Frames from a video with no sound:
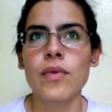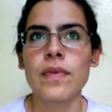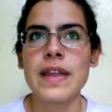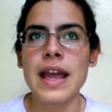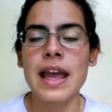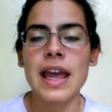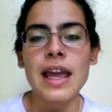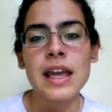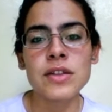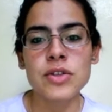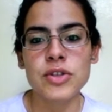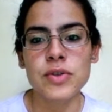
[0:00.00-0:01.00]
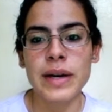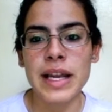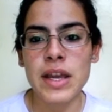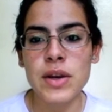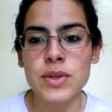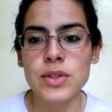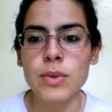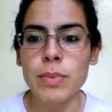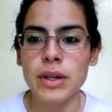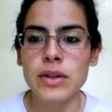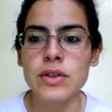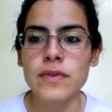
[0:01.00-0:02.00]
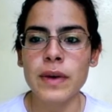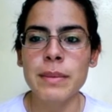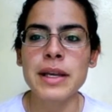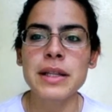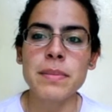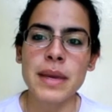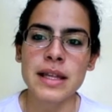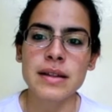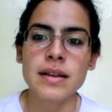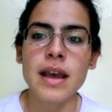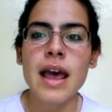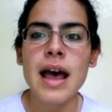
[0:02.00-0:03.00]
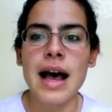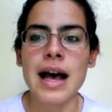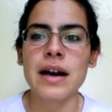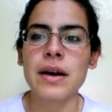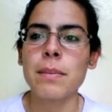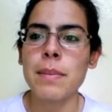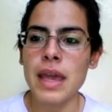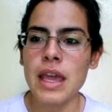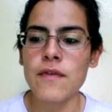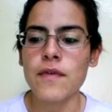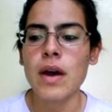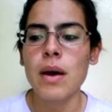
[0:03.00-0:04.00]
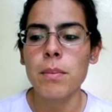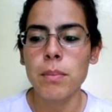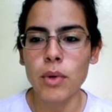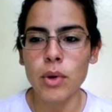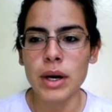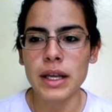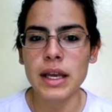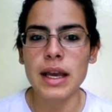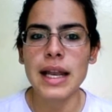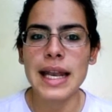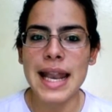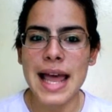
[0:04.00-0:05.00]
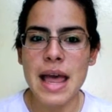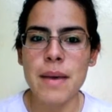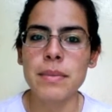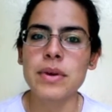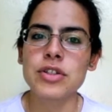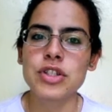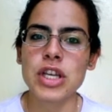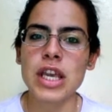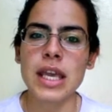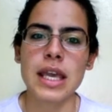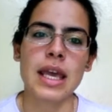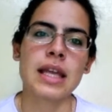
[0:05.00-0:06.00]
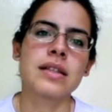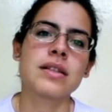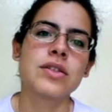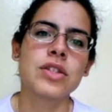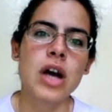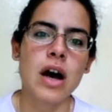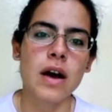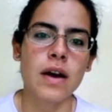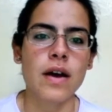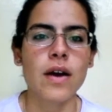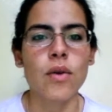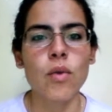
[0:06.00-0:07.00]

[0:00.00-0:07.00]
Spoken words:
the industry used to produce fermented meat are beef, pork, lamb, chicken, duck,